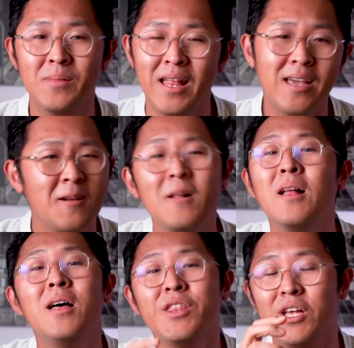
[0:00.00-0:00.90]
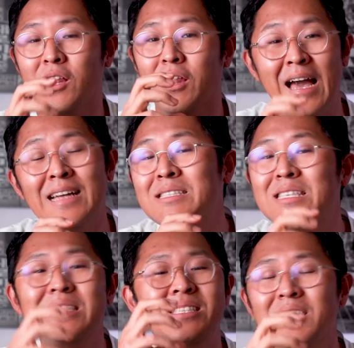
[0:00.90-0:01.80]
Like the lens
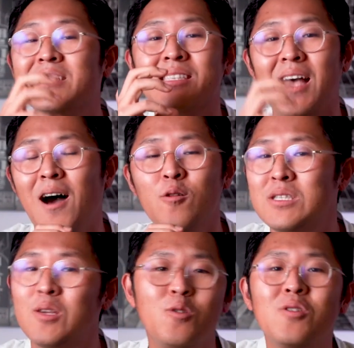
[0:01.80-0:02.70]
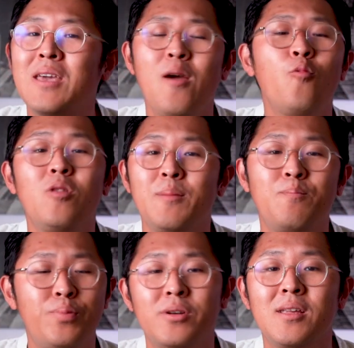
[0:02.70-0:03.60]
sticks out so you can't really
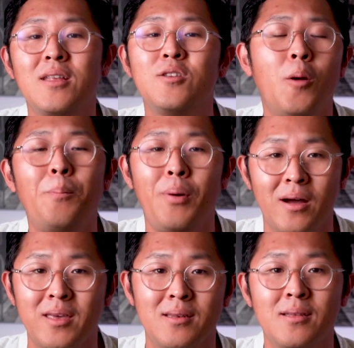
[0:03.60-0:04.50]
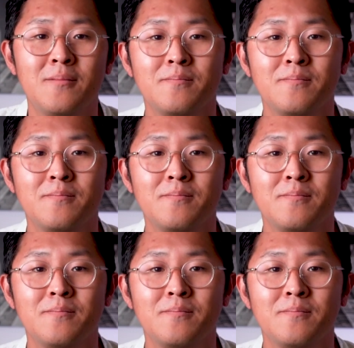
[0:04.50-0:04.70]
put it in your pocket.